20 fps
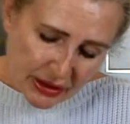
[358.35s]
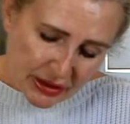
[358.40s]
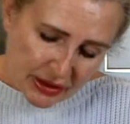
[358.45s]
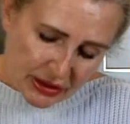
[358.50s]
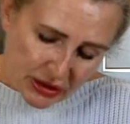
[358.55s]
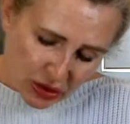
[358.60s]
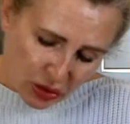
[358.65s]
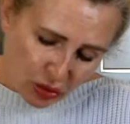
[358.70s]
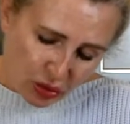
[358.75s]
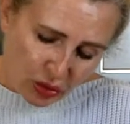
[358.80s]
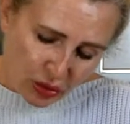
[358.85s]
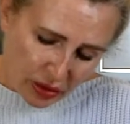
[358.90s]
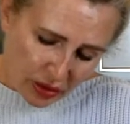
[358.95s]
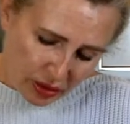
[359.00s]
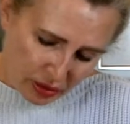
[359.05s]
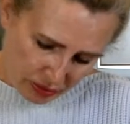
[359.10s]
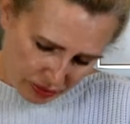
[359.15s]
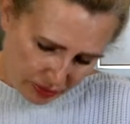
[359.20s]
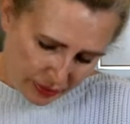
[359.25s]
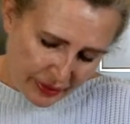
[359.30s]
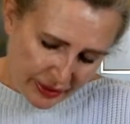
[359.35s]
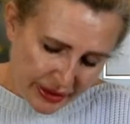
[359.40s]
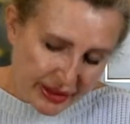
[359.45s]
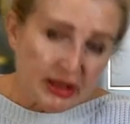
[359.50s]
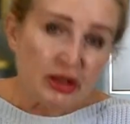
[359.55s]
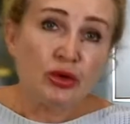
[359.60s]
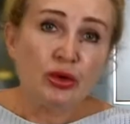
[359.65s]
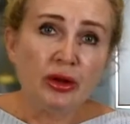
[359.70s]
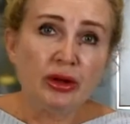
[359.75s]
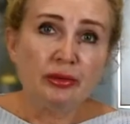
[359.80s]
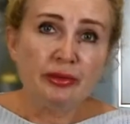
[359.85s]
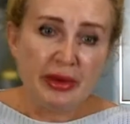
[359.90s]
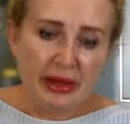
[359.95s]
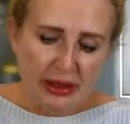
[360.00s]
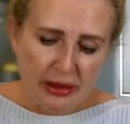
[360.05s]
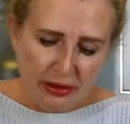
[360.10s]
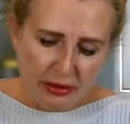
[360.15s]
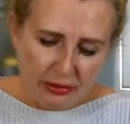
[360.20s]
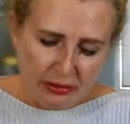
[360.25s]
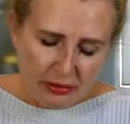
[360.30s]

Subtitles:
So it will be